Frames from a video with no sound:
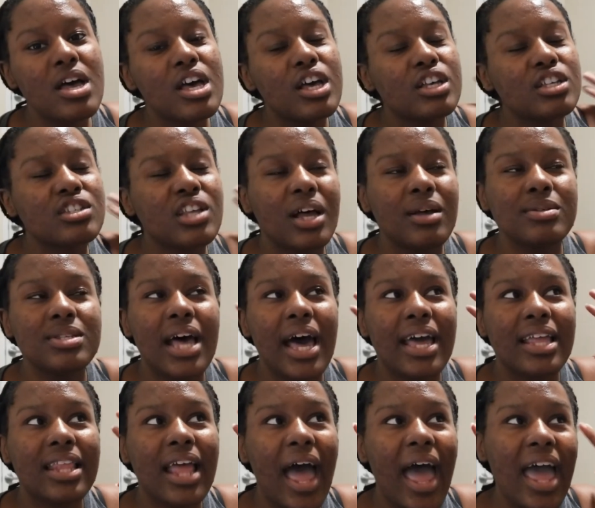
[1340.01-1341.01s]
So I was
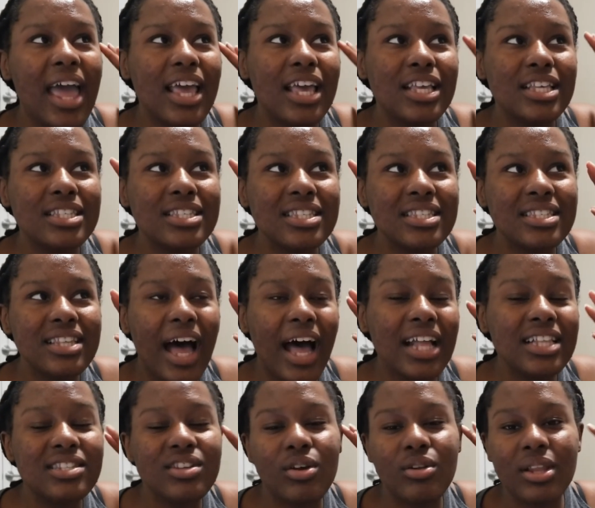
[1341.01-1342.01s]
like, that is, I
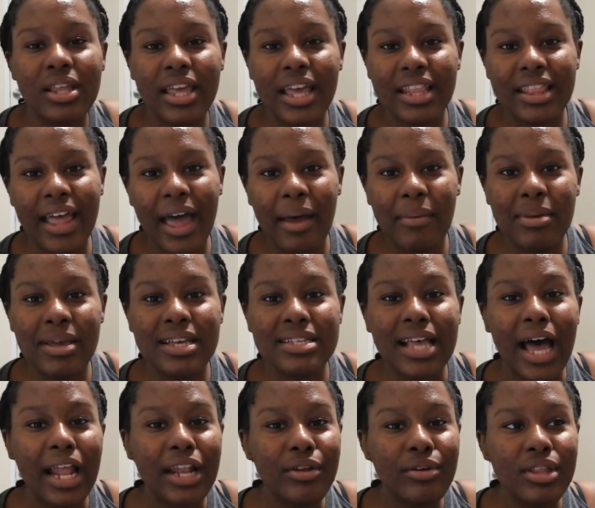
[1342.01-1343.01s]
totally get that because
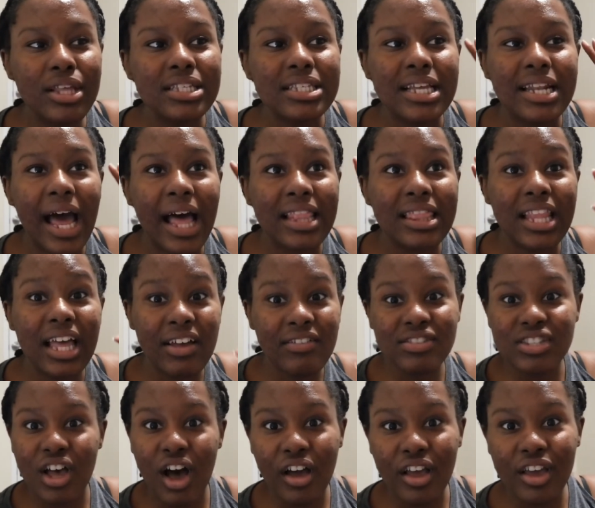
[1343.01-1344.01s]
I do this and I love
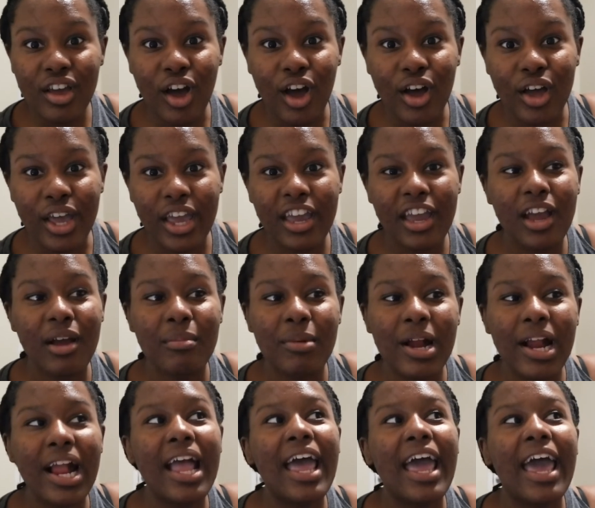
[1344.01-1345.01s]
talking on
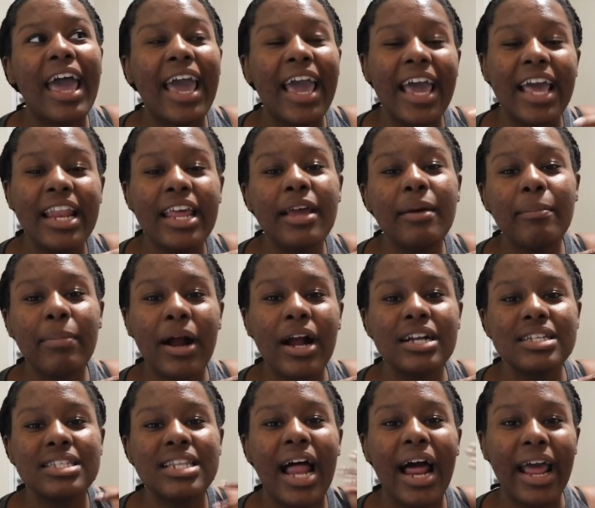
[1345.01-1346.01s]
camera and in
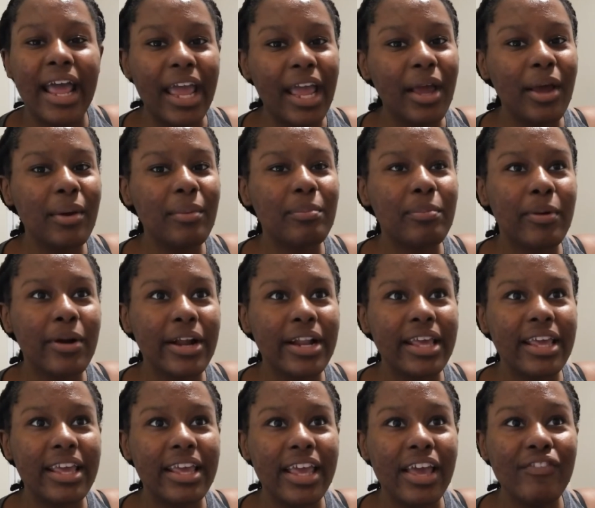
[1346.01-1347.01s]
person. I am
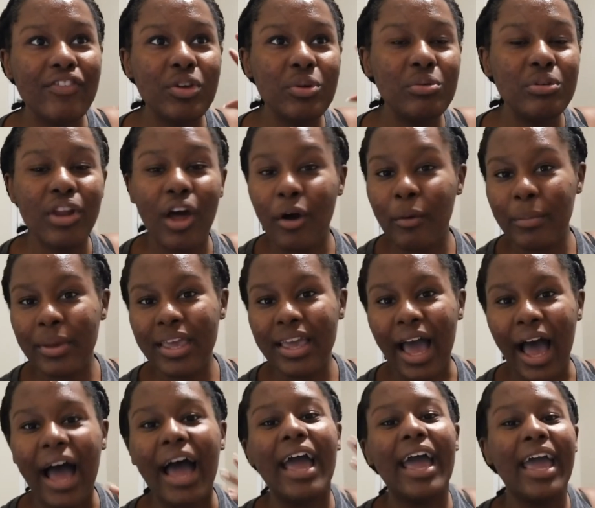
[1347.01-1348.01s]
pretty, if you know me,
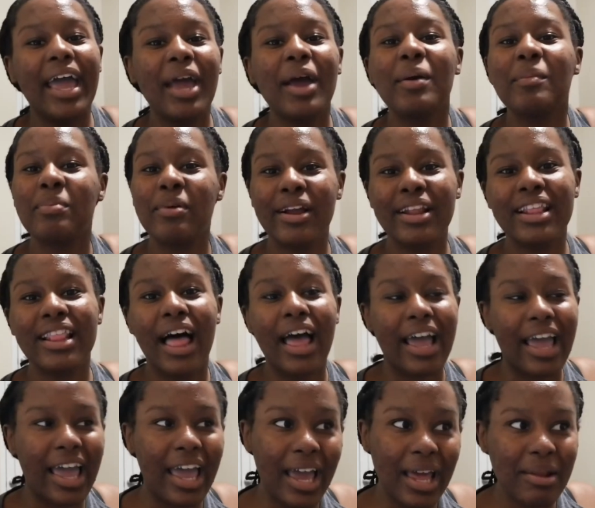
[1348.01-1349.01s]
I am pretty
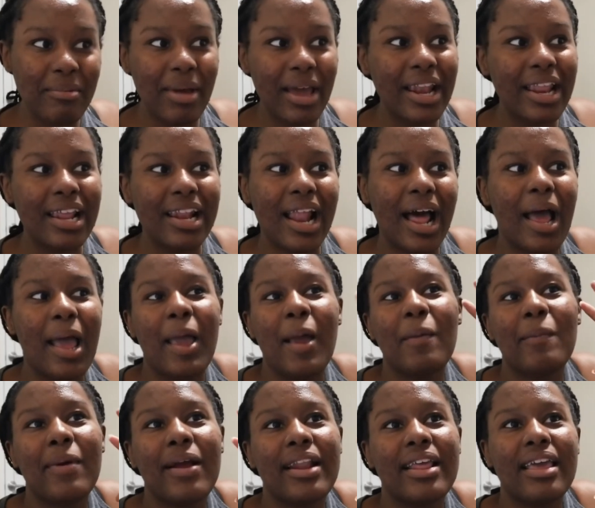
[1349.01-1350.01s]
like animated and I
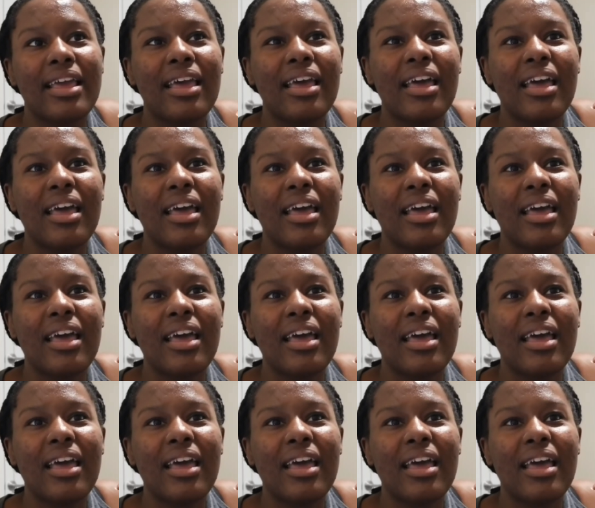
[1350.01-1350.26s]
am pretty